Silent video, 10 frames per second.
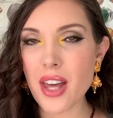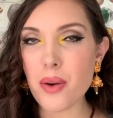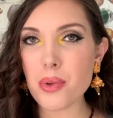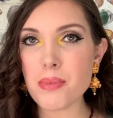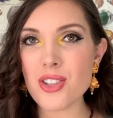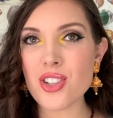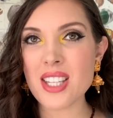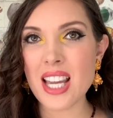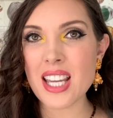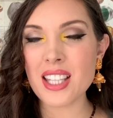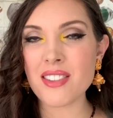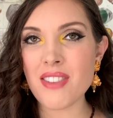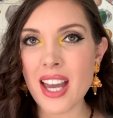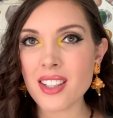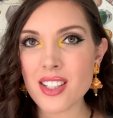that would be just taking
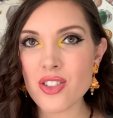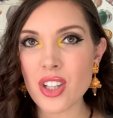advantage.